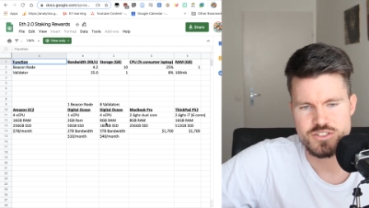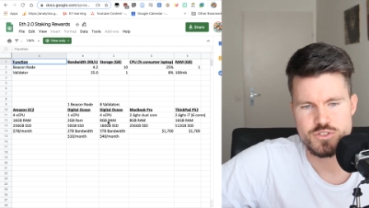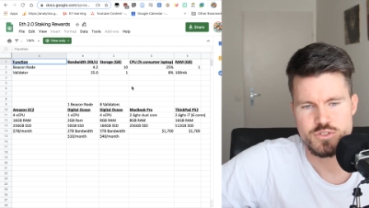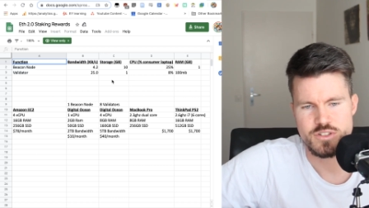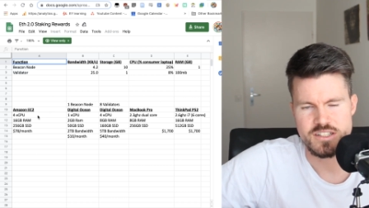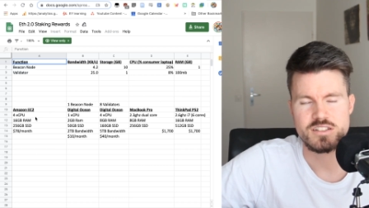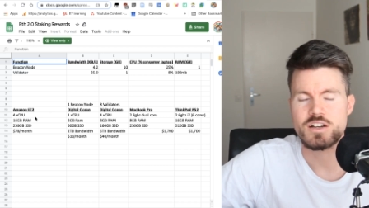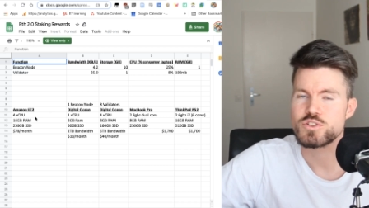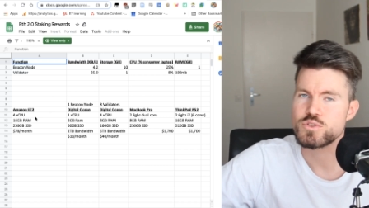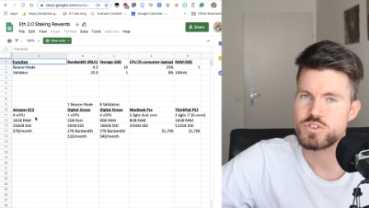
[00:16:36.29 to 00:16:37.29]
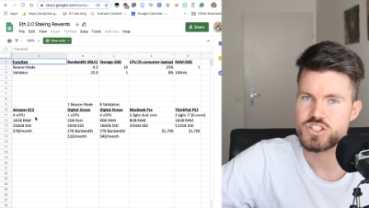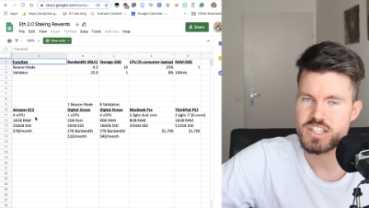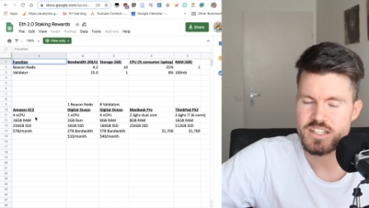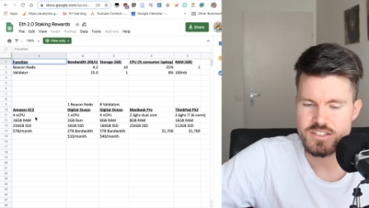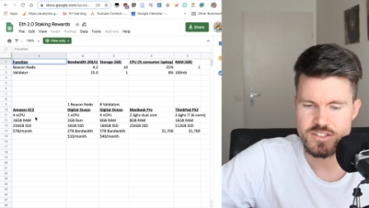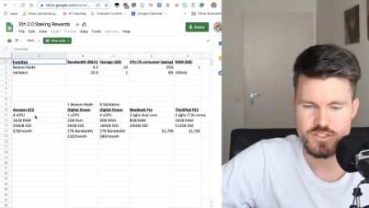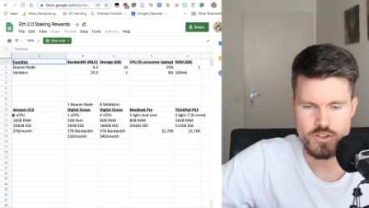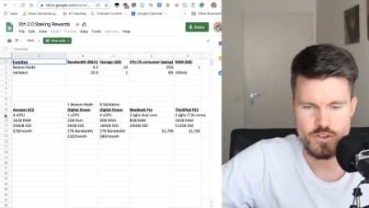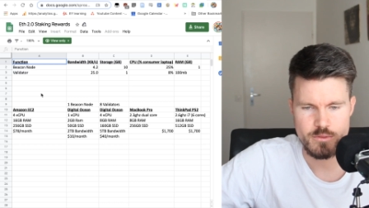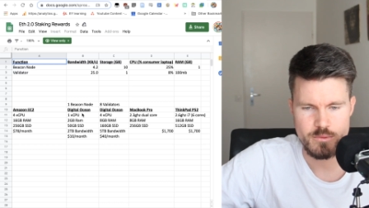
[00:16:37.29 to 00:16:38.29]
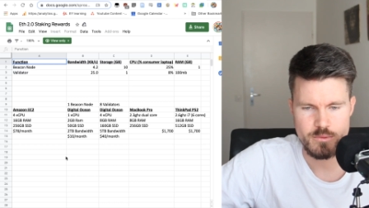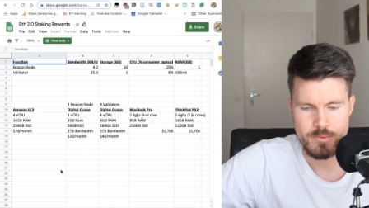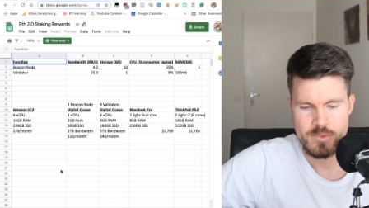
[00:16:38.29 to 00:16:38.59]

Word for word: to this uh, google sheets document